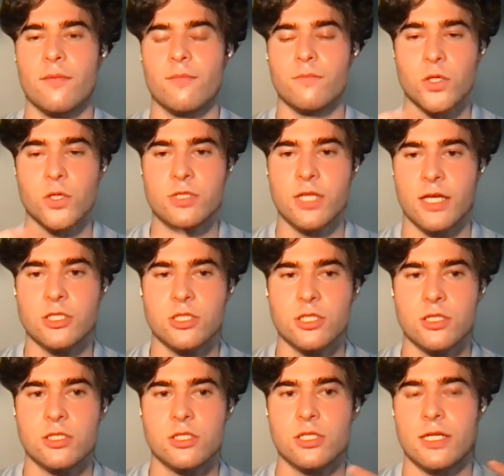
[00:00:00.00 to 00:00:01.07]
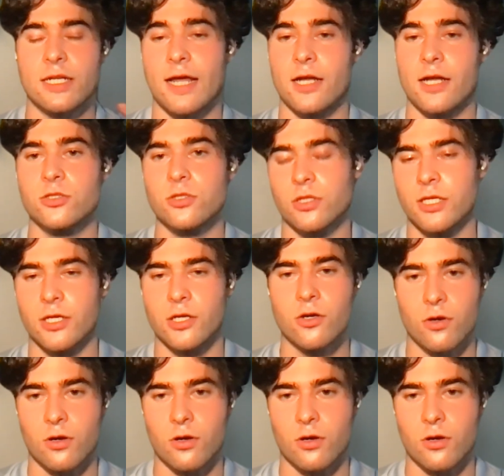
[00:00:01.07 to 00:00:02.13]
mutations naturally
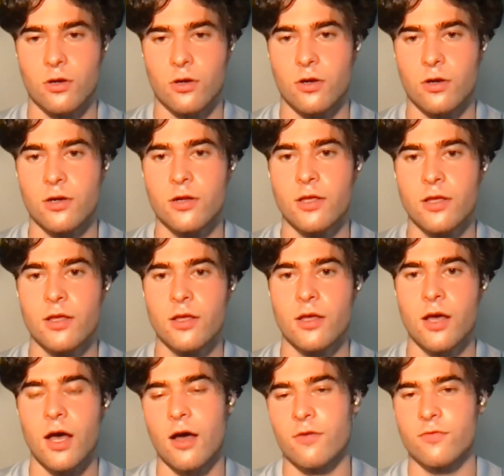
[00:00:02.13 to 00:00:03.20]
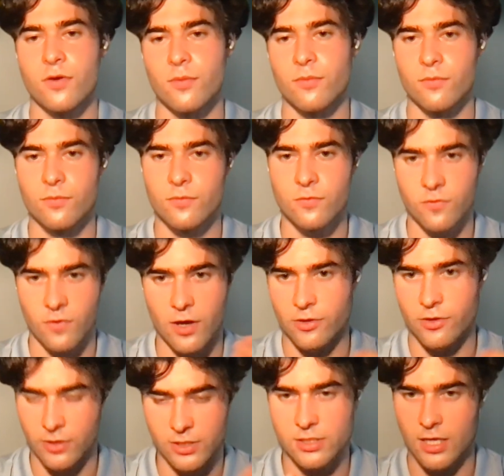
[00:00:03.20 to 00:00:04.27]
occur, from father to
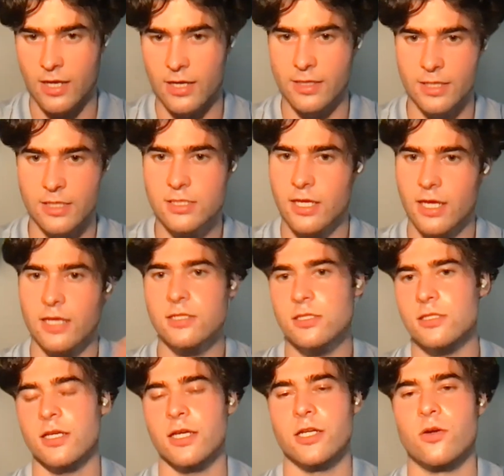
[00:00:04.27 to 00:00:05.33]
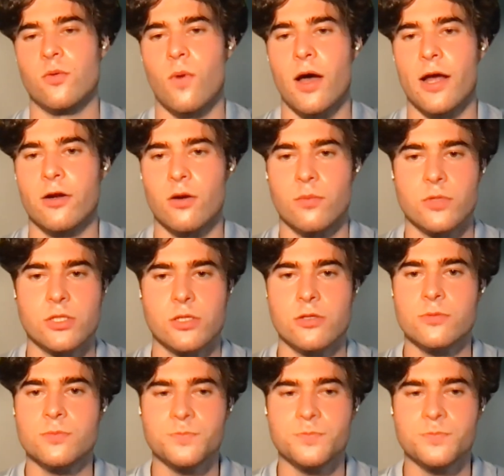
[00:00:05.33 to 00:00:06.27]
son in this case, in your Y chromosome.